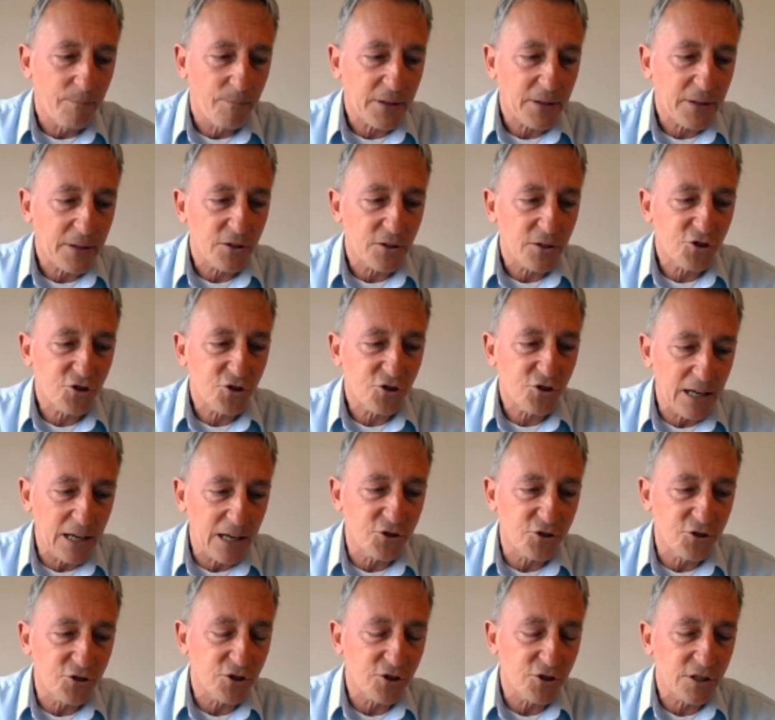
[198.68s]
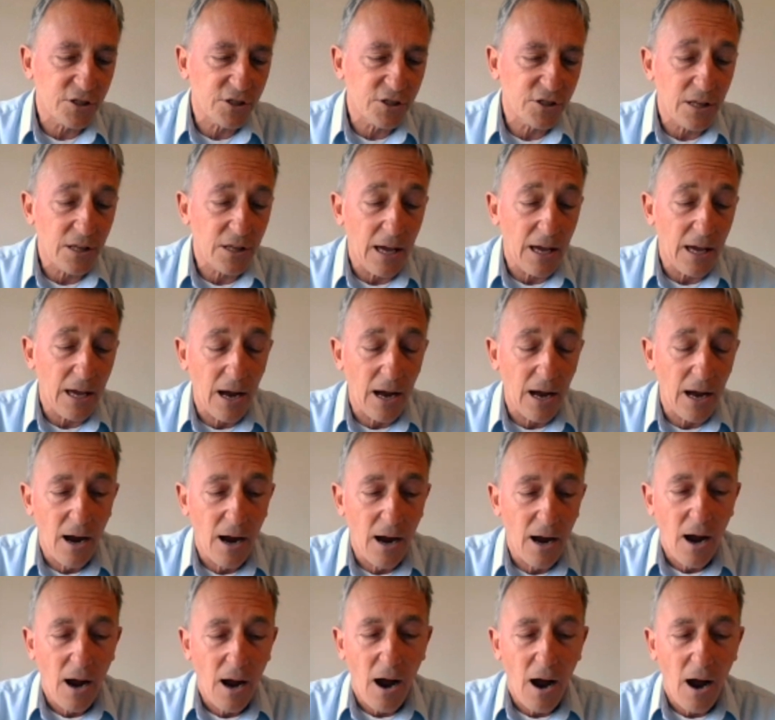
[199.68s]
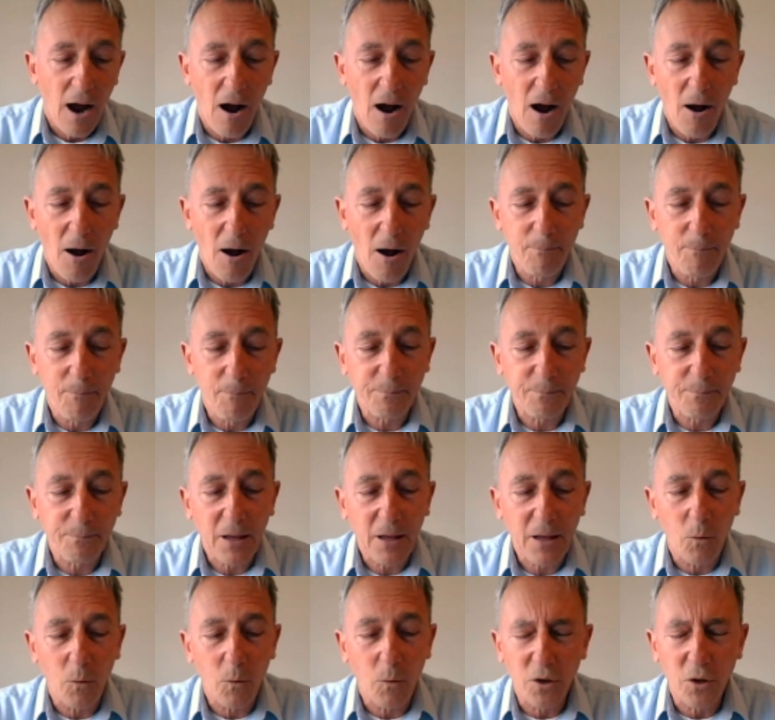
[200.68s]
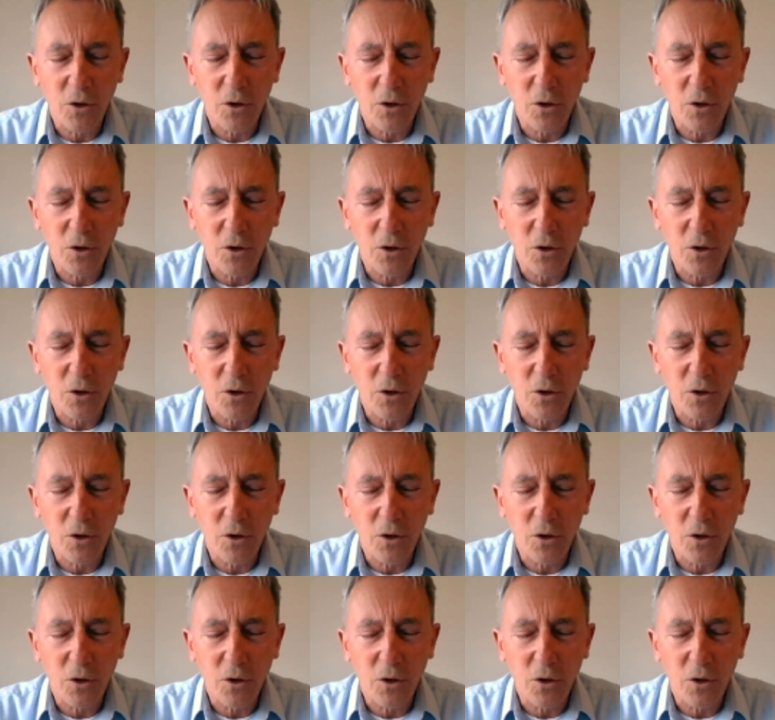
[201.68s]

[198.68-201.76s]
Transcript: The challenges are there. And